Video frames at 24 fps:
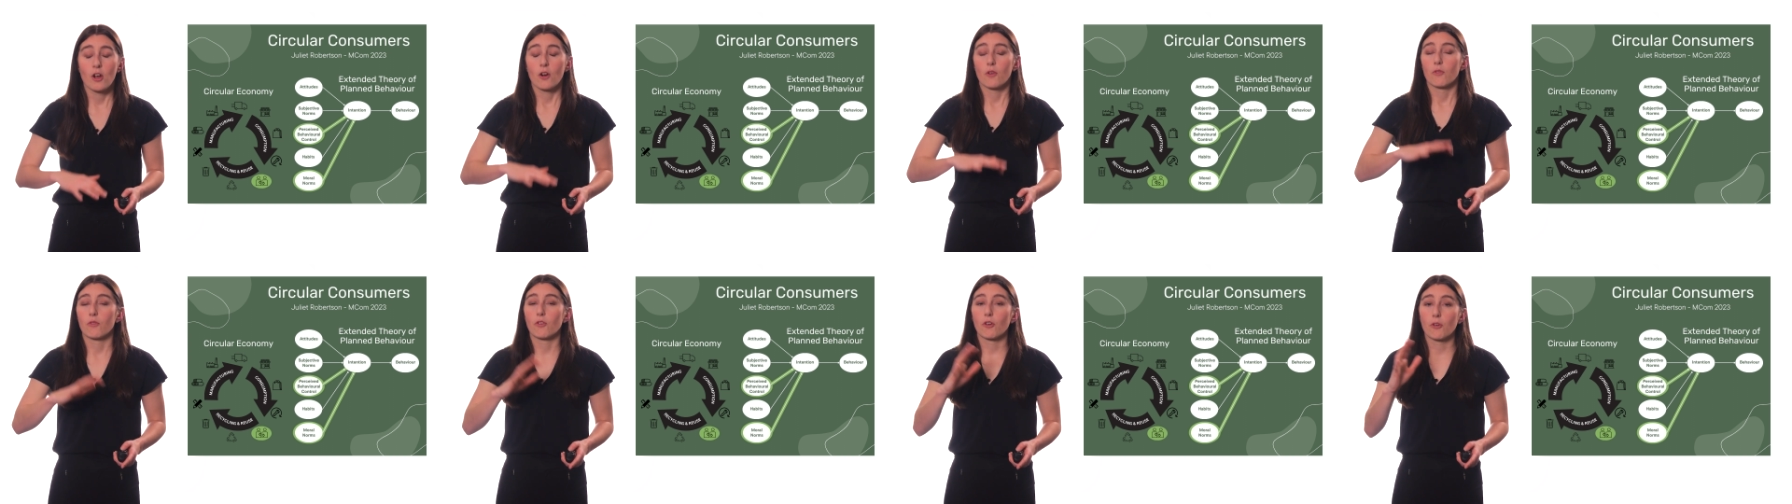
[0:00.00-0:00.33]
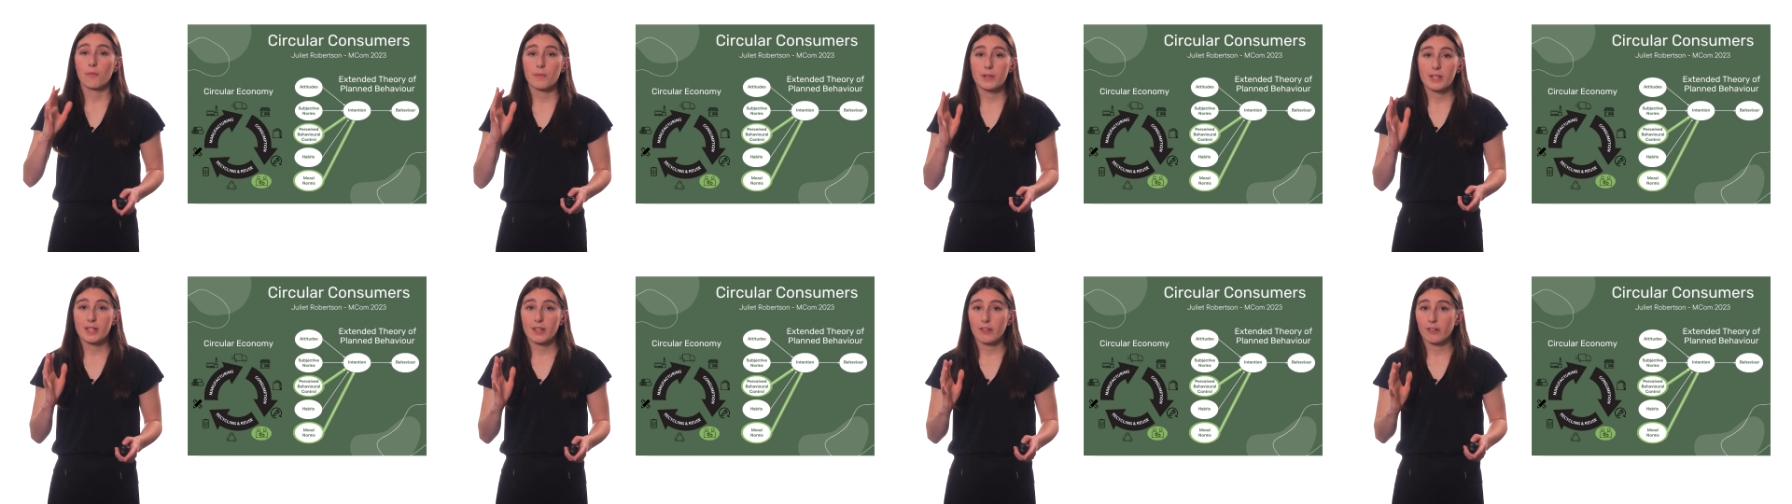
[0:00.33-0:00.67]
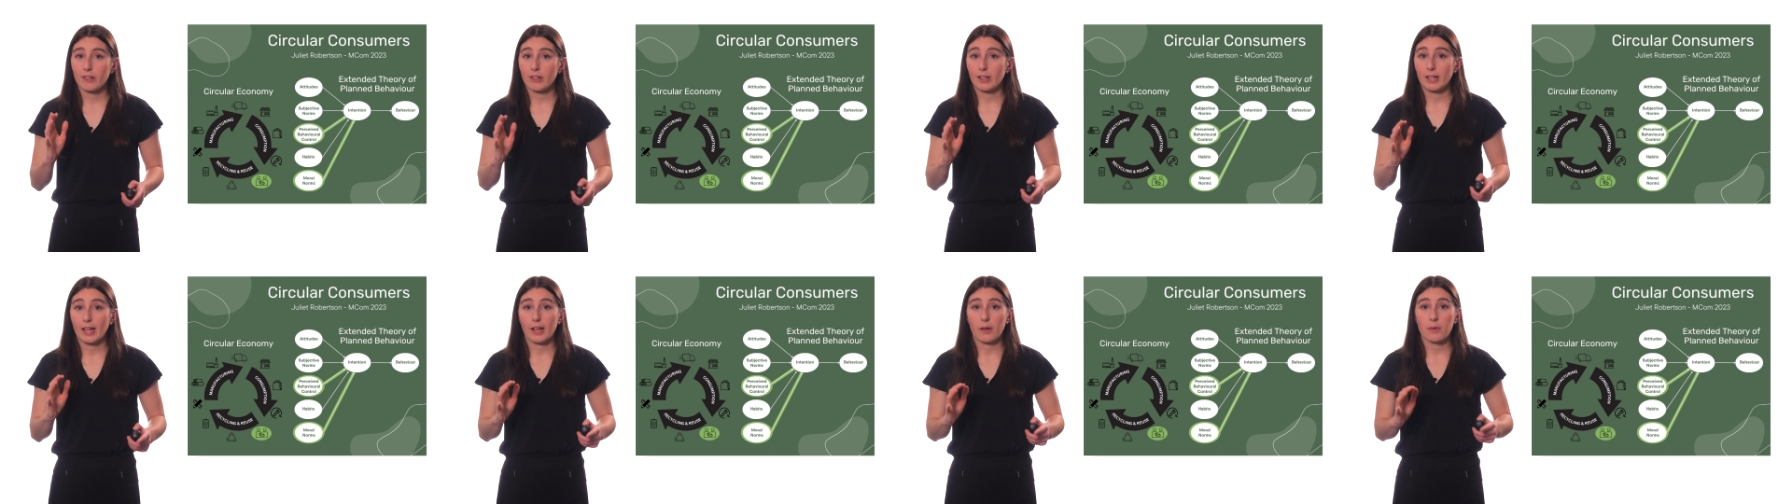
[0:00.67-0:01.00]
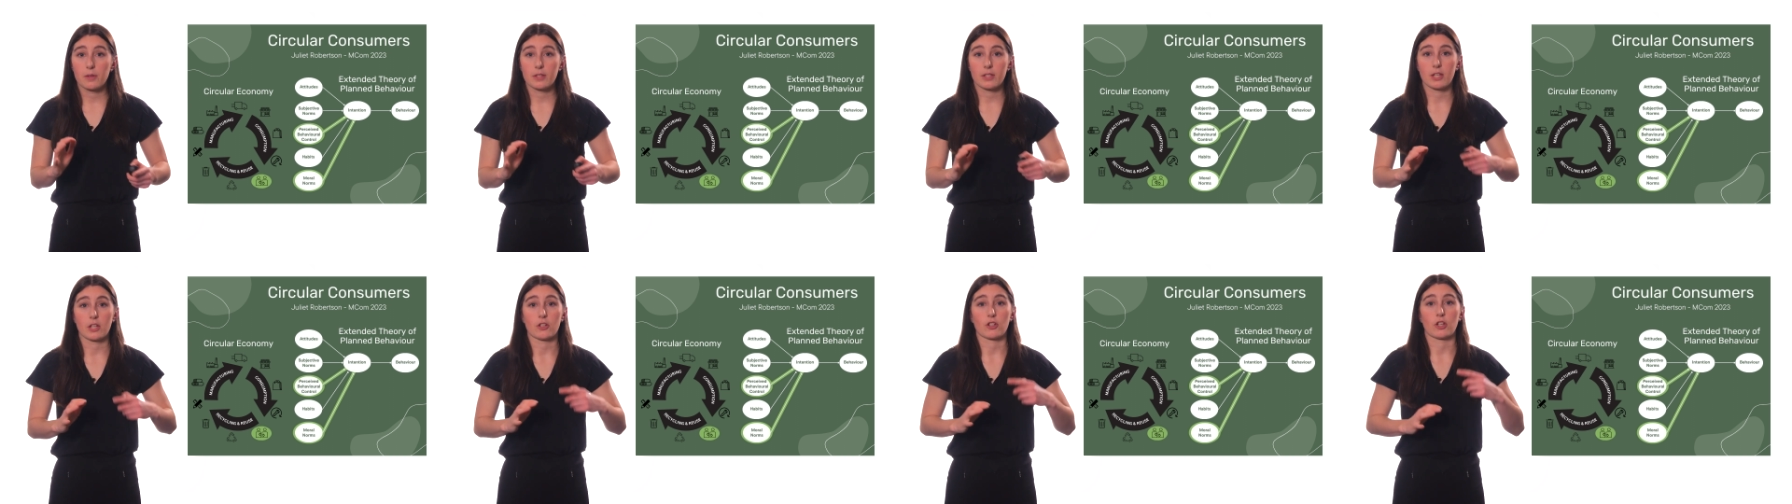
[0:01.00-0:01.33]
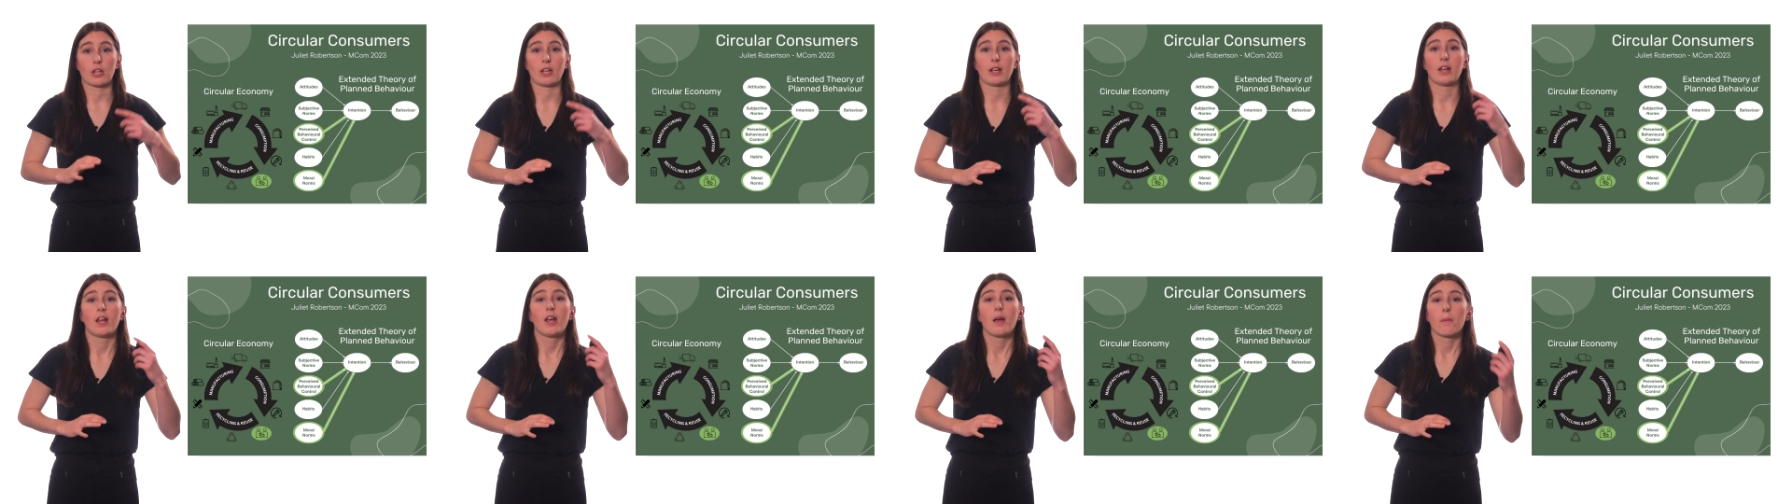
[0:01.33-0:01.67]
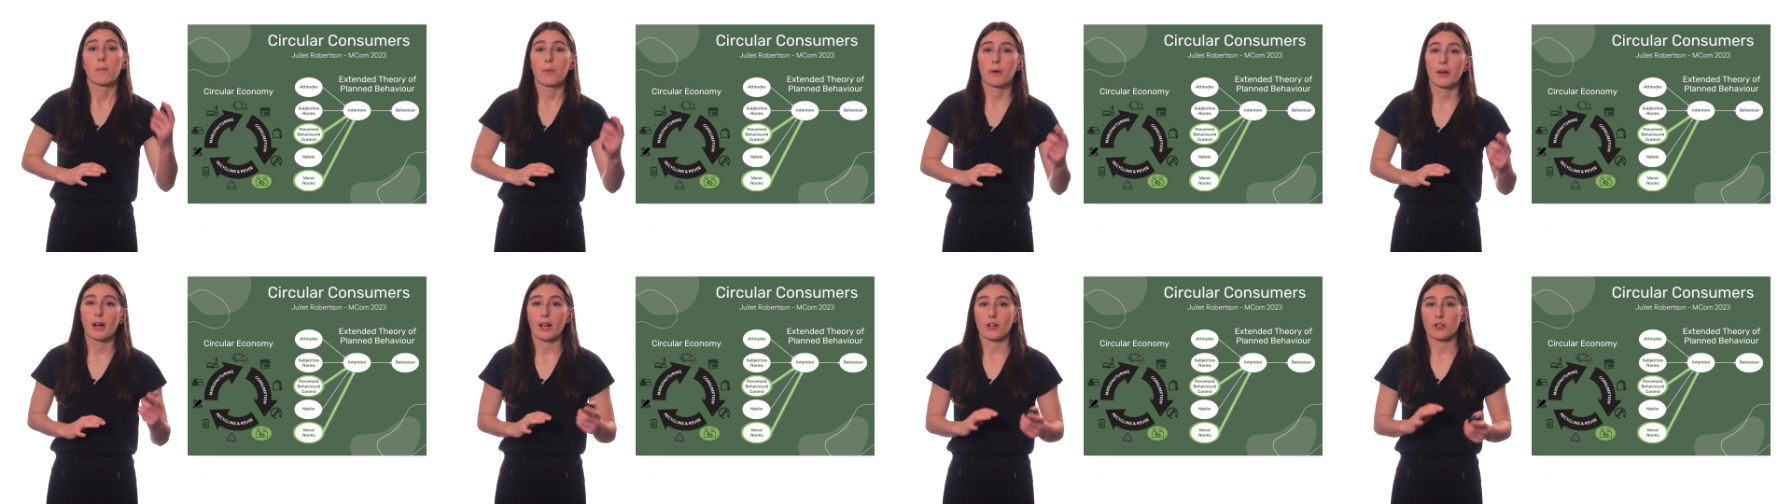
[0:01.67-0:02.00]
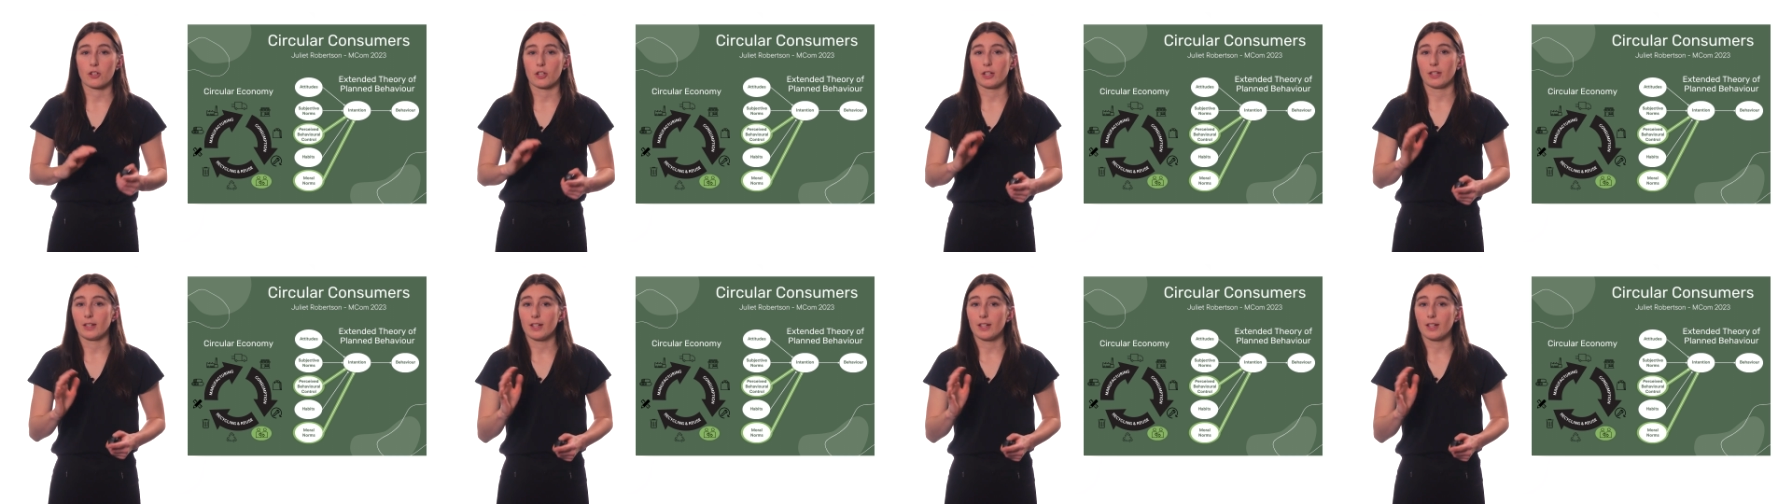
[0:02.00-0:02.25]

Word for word: raw material acquisition, production,